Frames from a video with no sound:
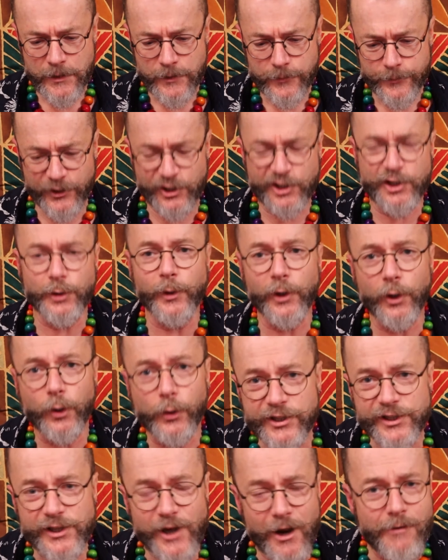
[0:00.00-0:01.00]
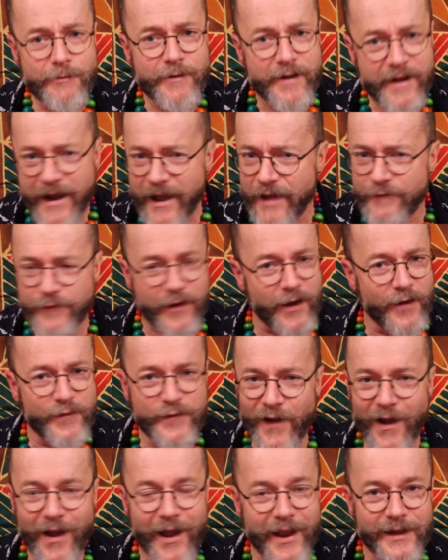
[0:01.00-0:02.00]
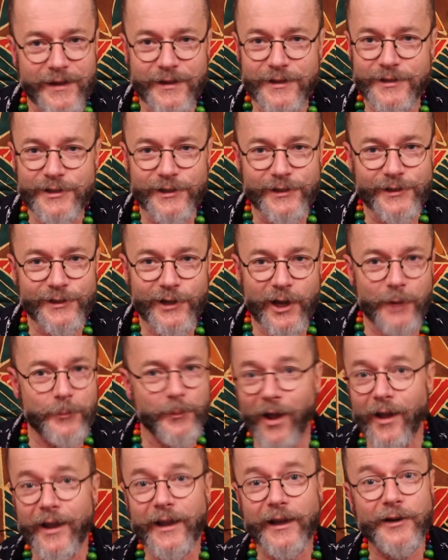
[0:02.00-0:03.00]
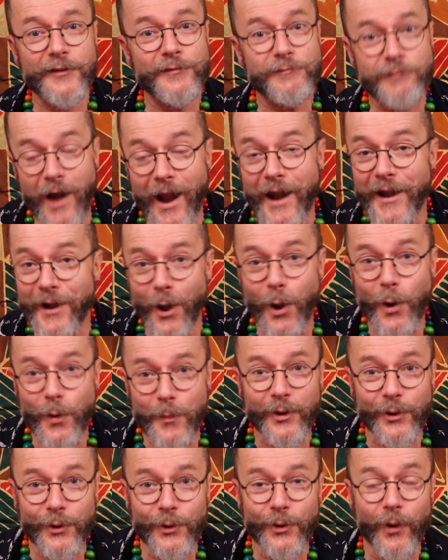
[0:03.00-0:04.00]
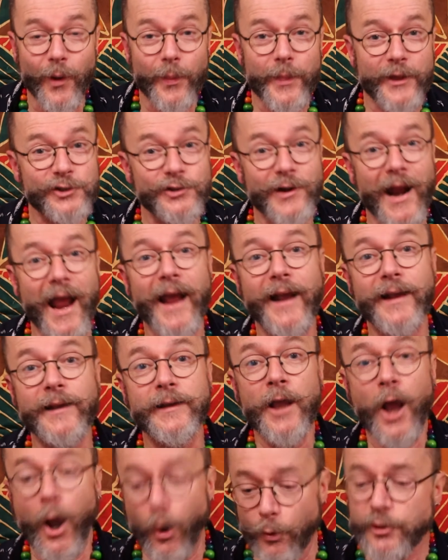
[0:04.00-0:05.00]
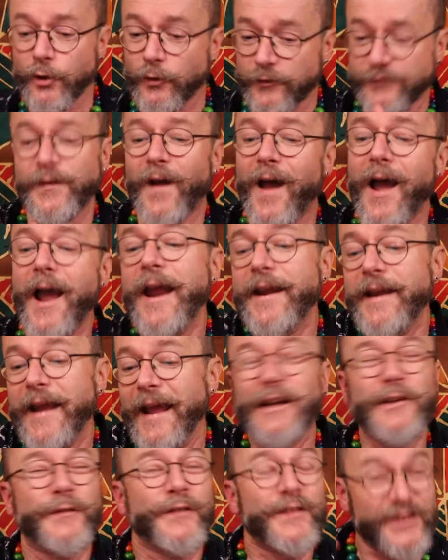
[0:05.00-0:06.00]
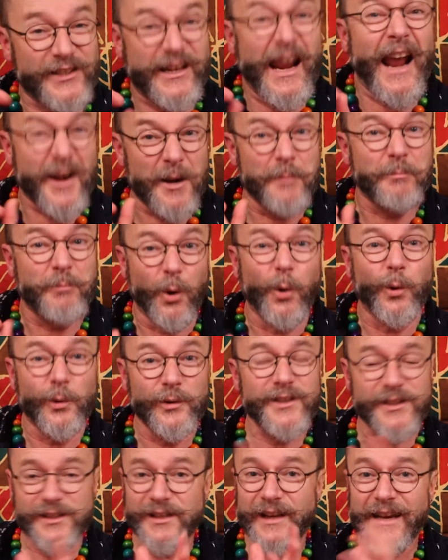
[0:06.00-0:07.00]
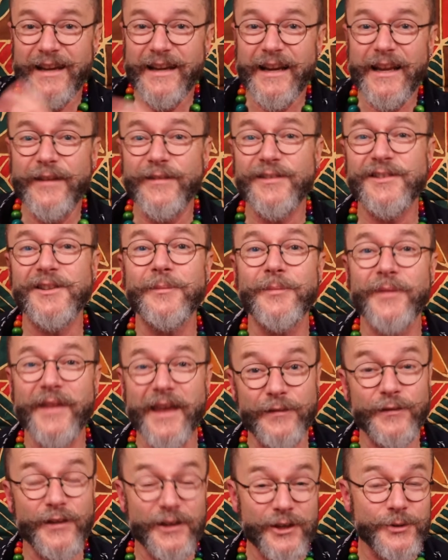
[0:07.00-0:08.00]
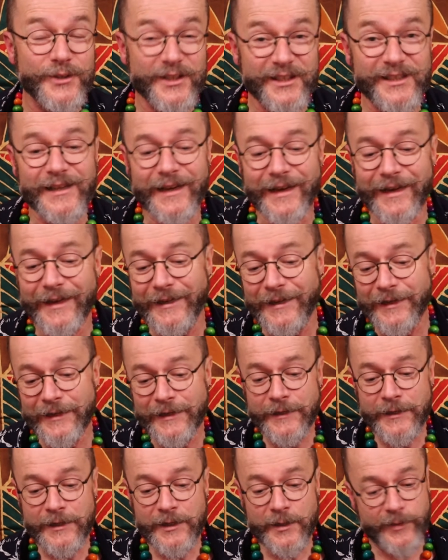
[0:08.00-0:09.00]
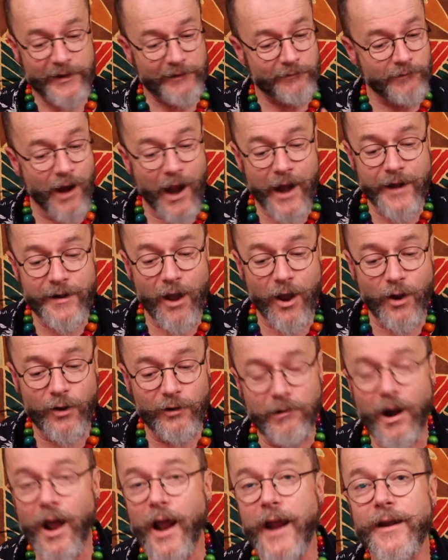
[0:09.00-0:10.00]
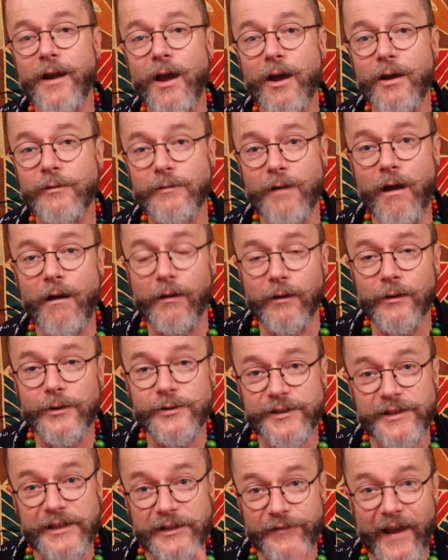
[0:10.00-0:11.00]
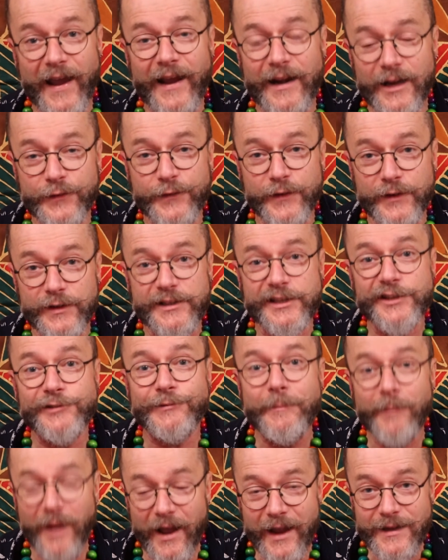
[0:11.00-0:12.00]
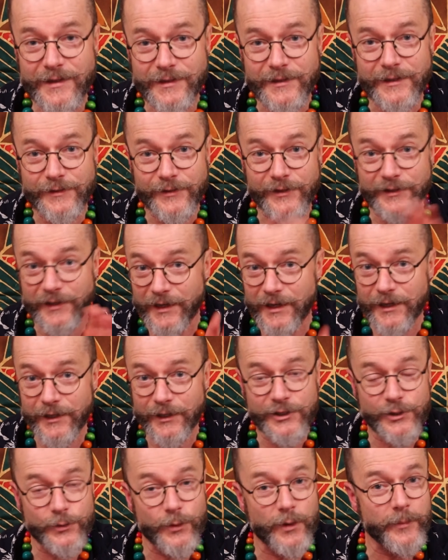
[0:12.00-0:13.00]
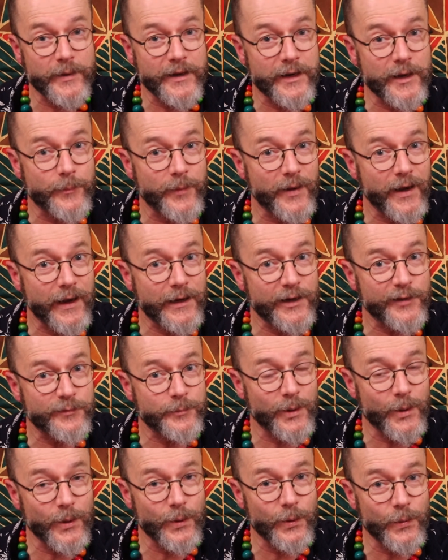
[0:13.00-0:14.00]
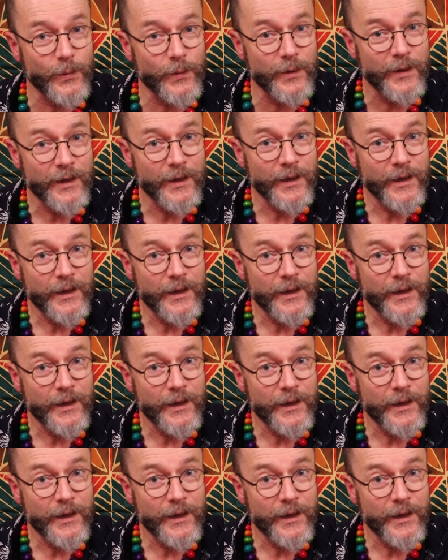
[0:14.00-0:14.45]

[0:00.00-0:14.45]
But you will also never find a pile of rhino poo on the track. Oh, you'll find Elephant's cannonballs. He leaves them there for you to see. But Rhino knows that if Elephant is reminded that he can do a bigger pile of poo,